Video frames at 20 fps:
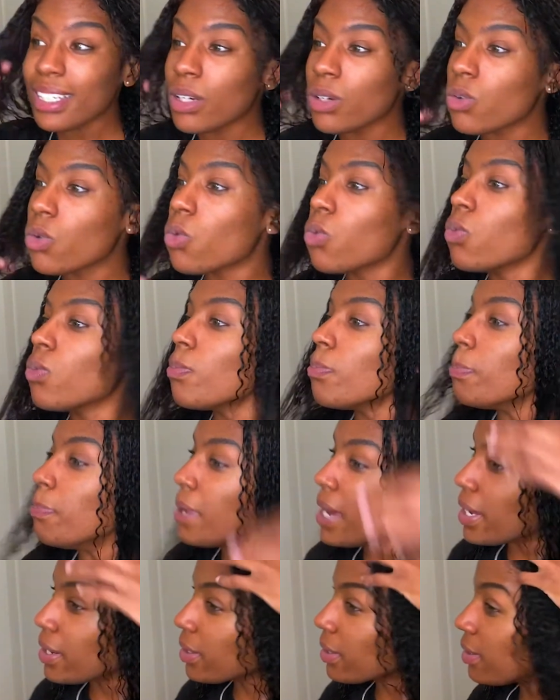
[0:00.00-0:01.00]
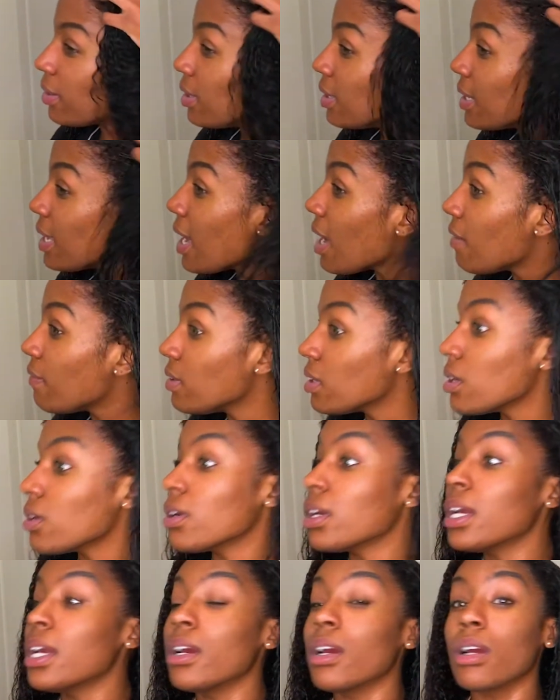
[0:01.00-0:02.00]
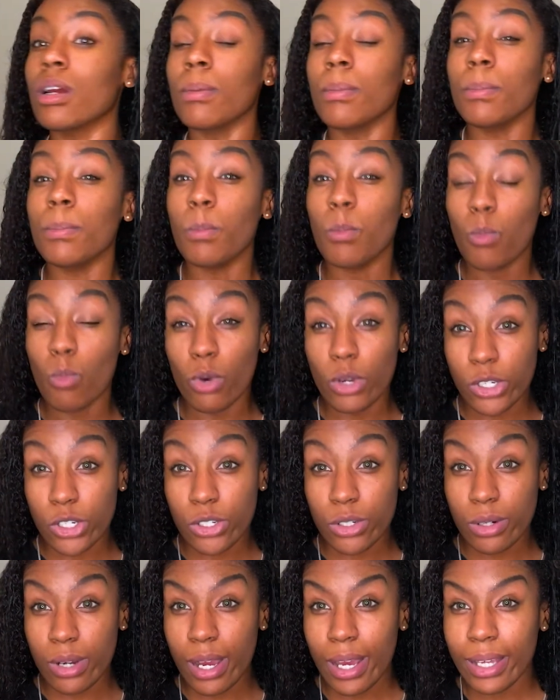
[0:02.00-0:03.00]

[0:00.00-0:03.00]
there's nothing better than having your hair